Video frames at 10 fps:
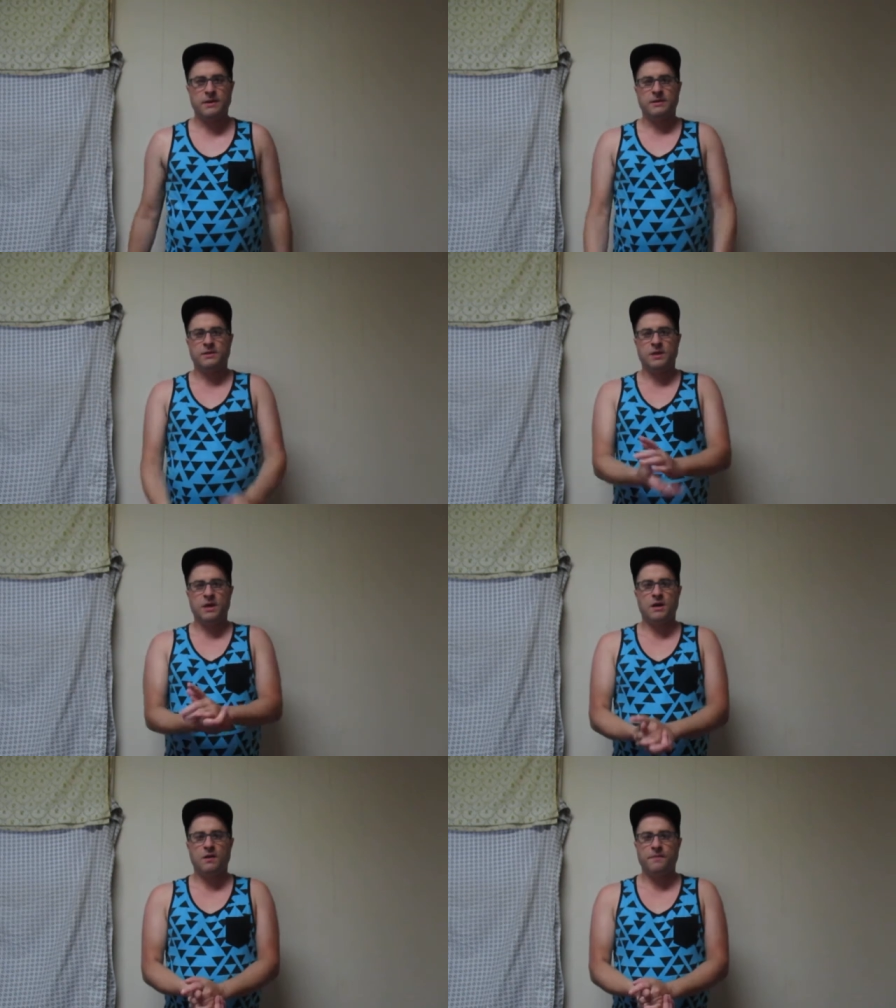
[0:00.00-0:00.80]

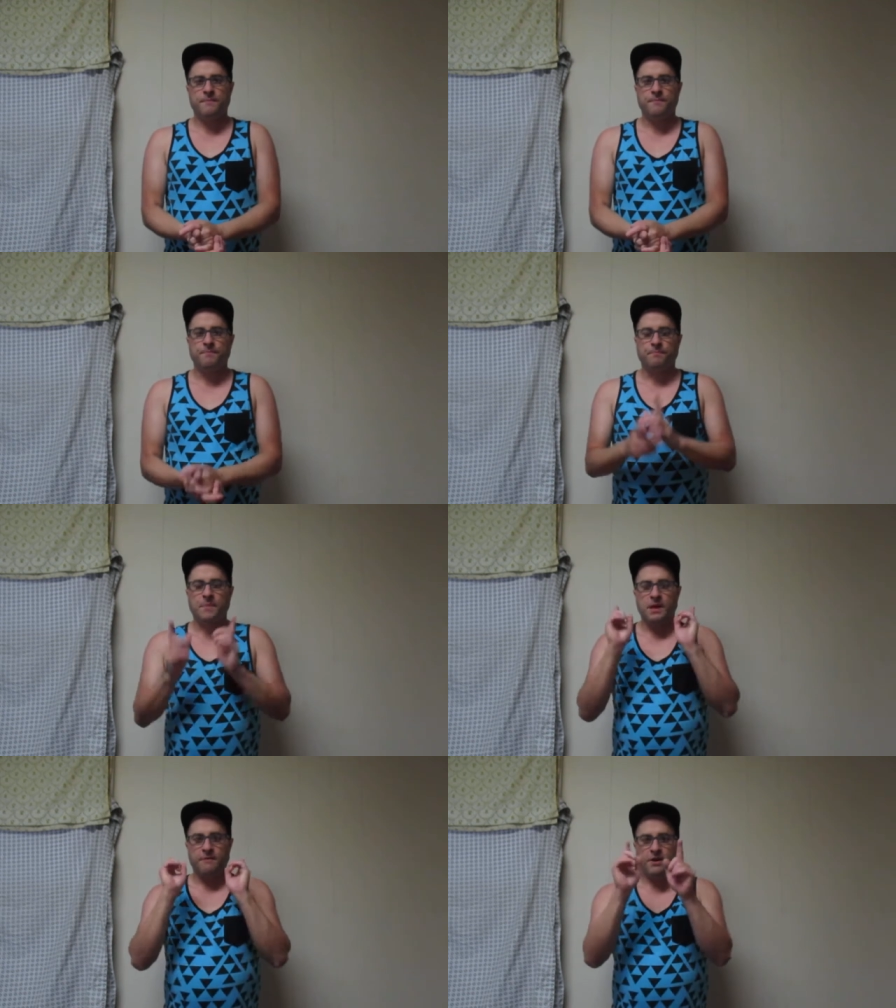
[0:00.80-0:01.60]
So
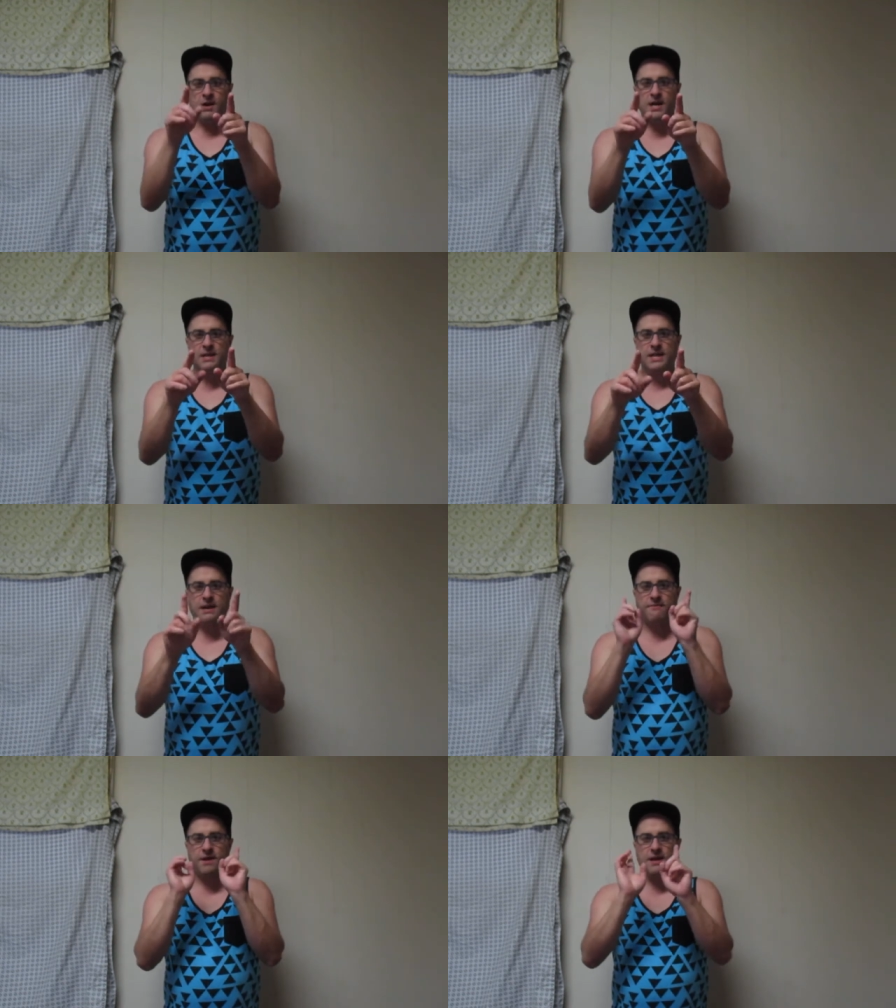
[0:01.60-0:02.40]
if you guys
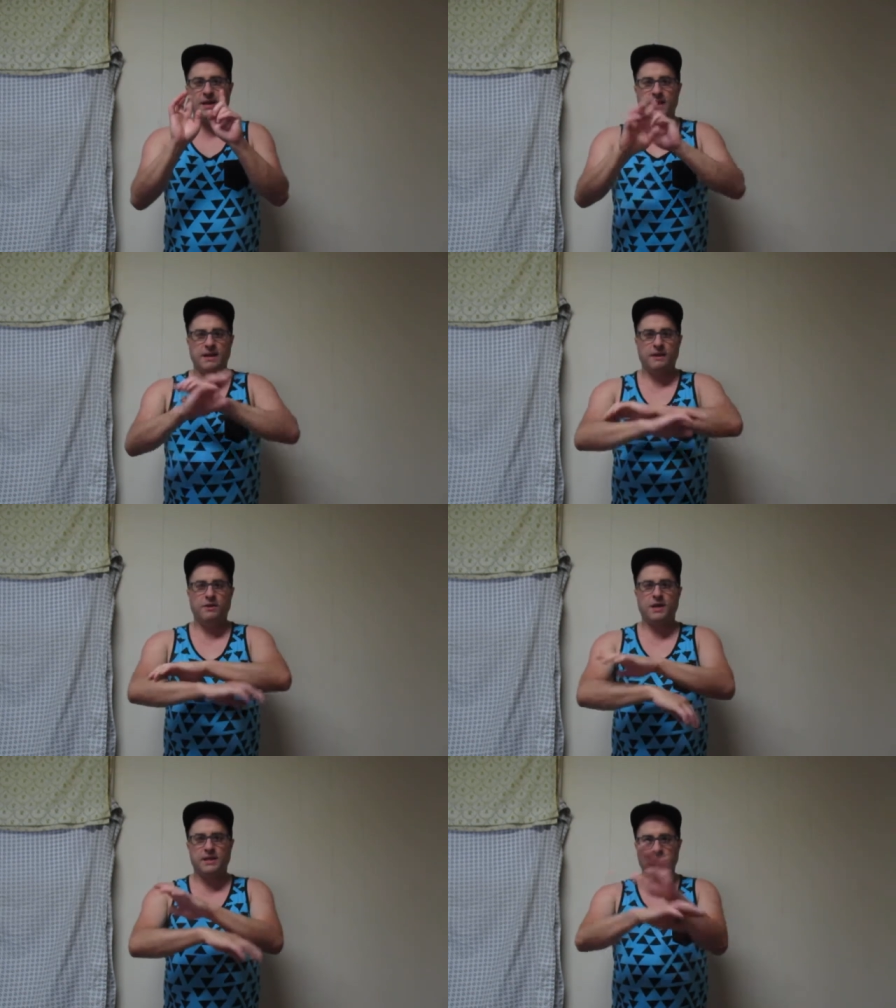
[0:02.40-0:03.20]
have
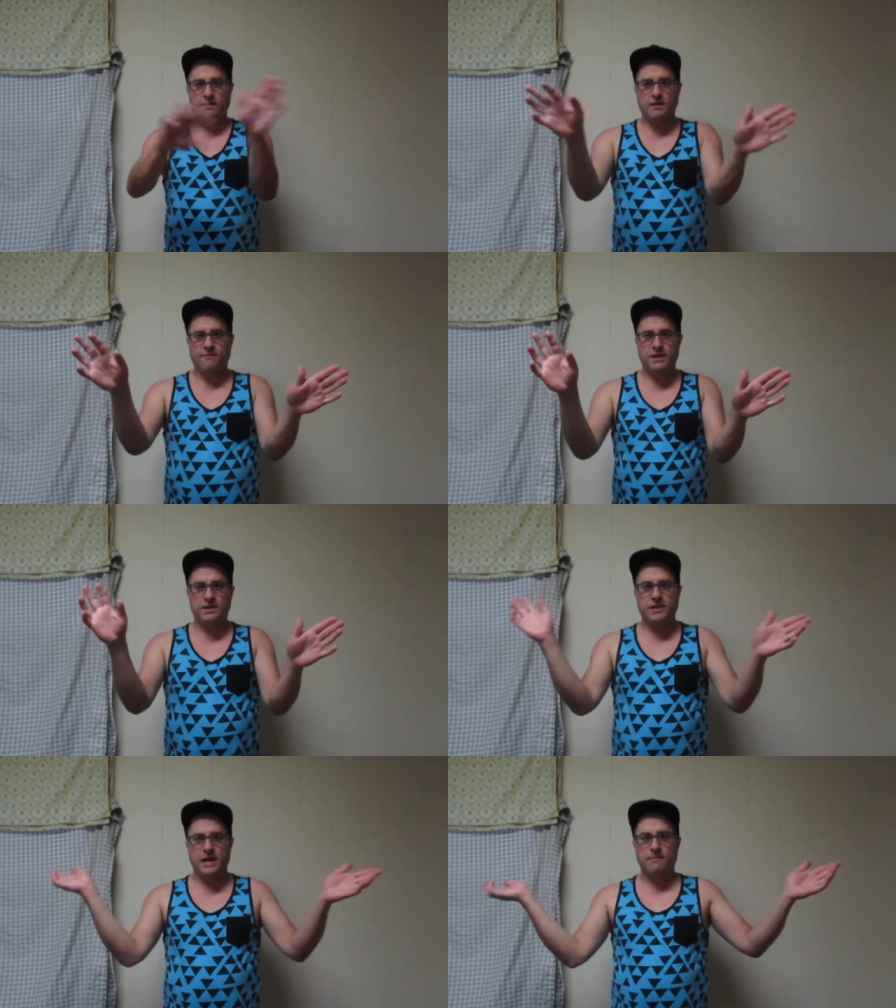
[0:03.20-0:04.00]
a lot of
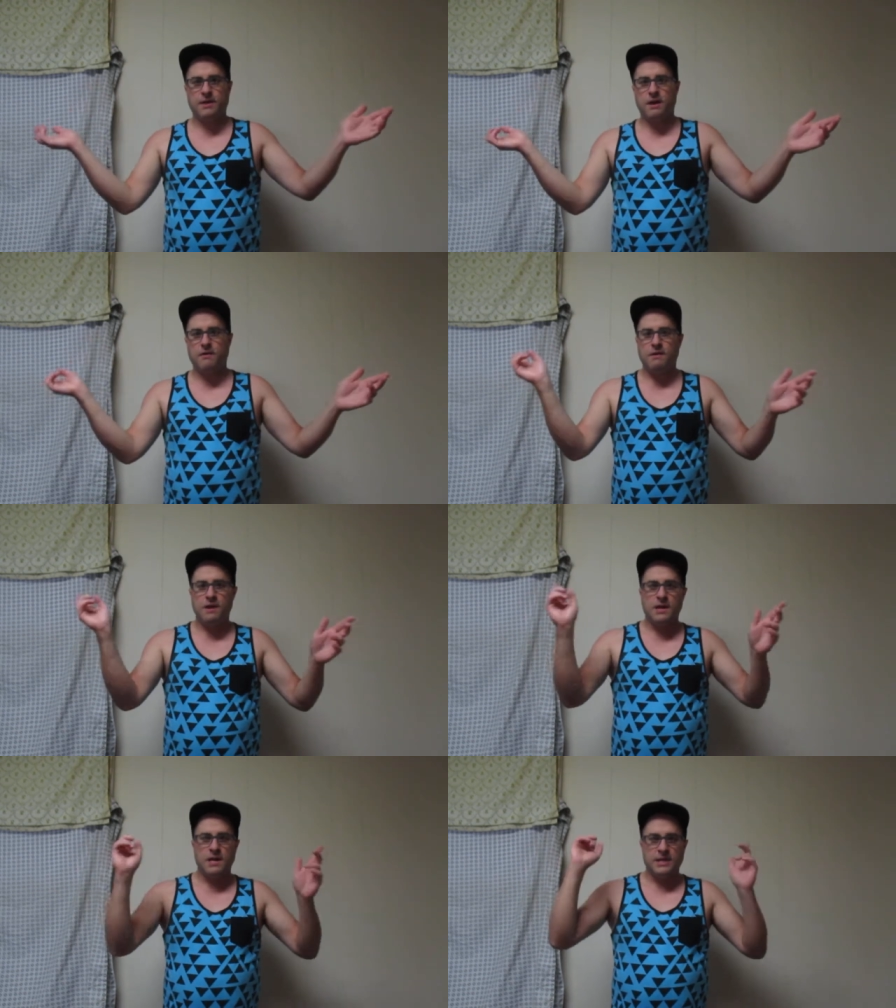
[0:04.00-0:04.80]
friends, tell them to go
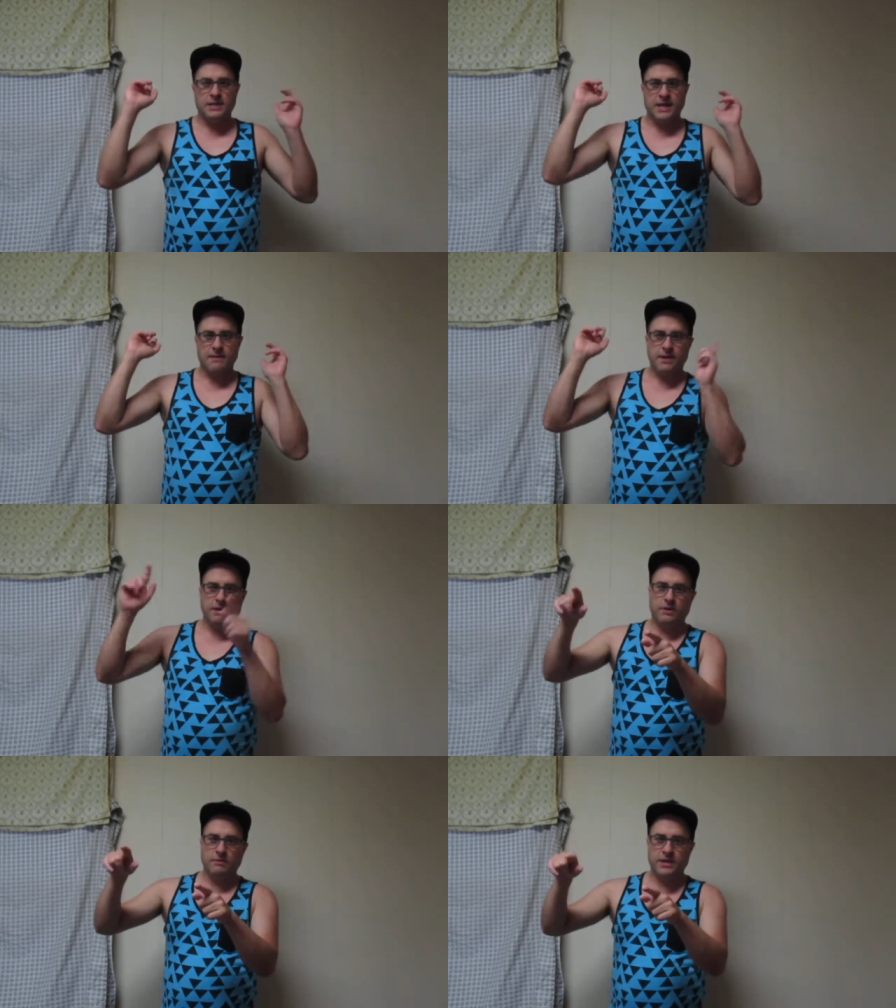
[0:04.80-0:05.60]
check out my
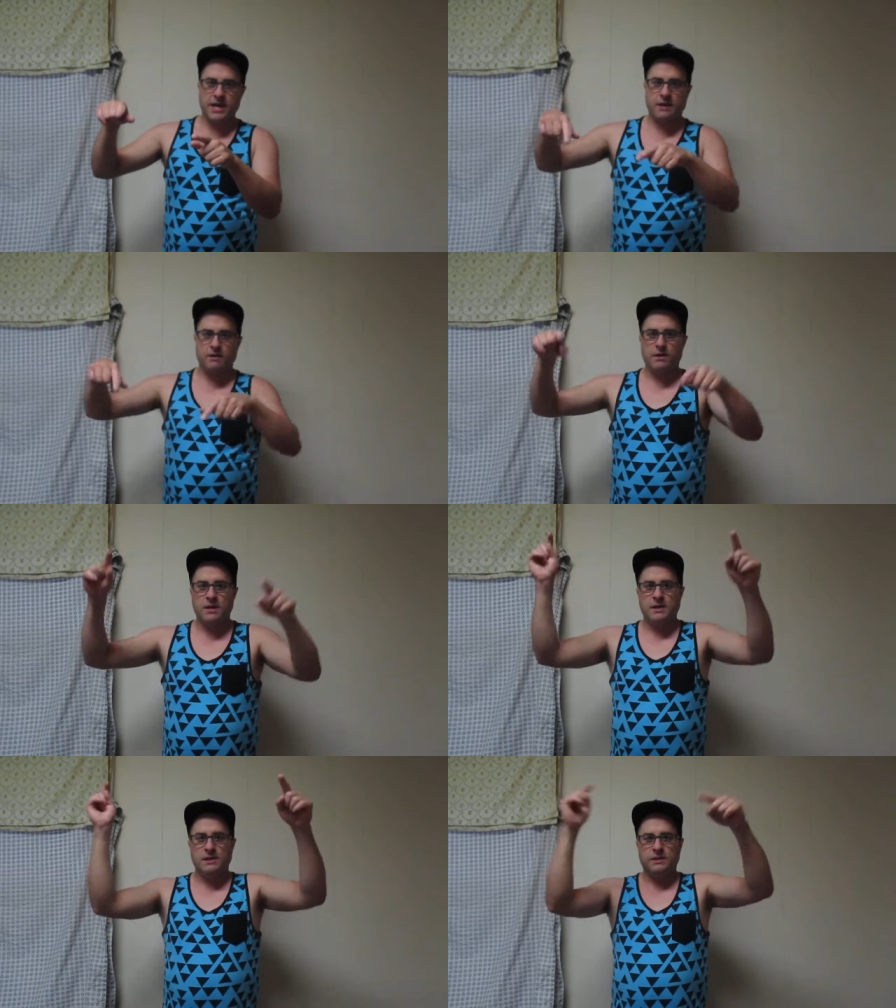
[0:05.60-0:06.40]
YouTube channel.
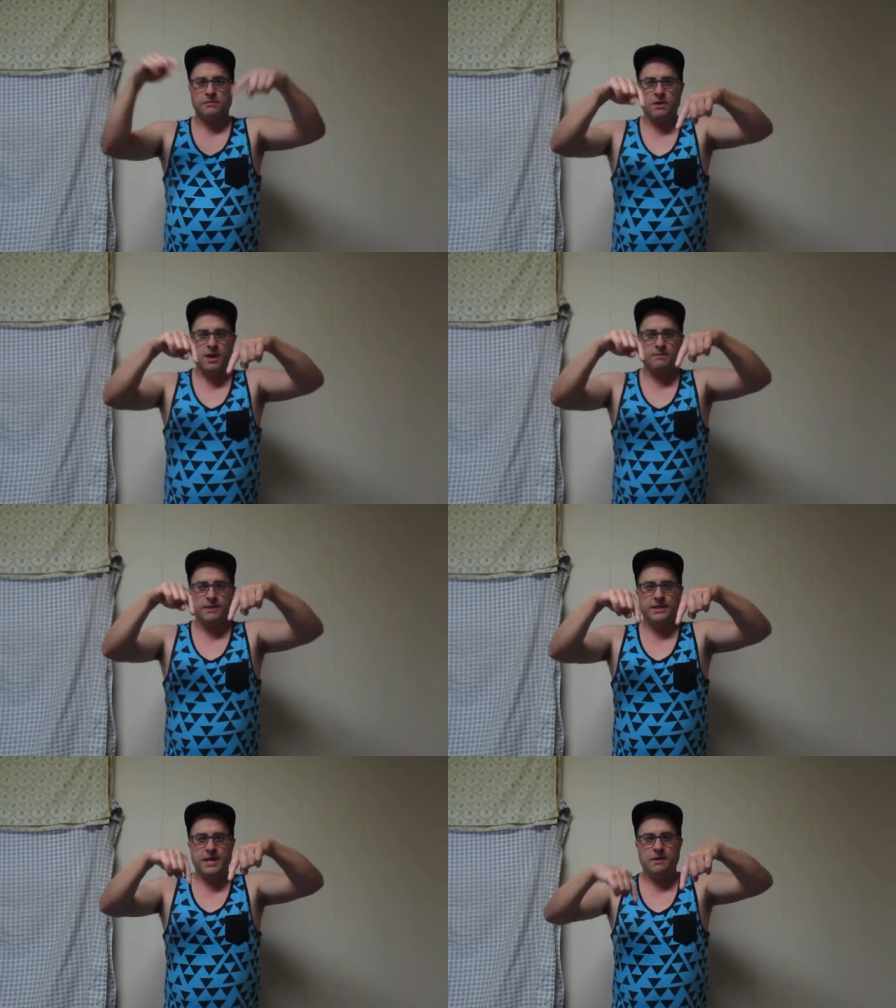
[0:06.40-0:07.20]
Subscribe to my
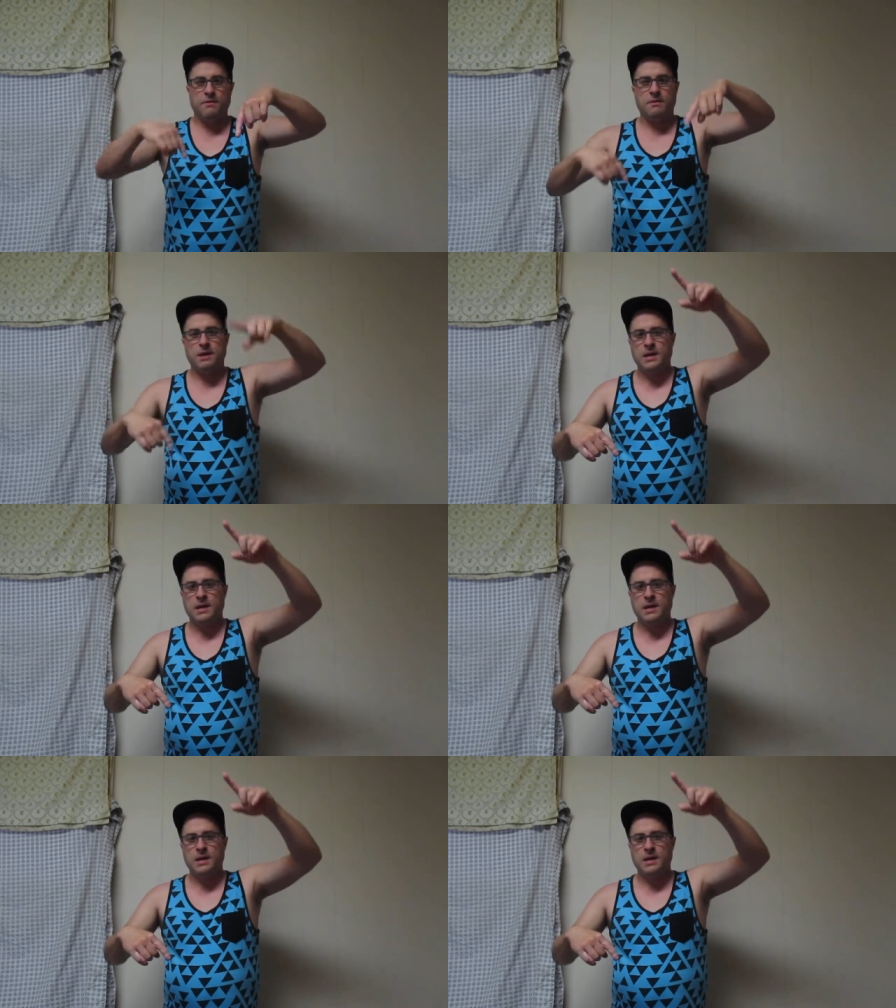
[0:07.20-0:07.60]
channel.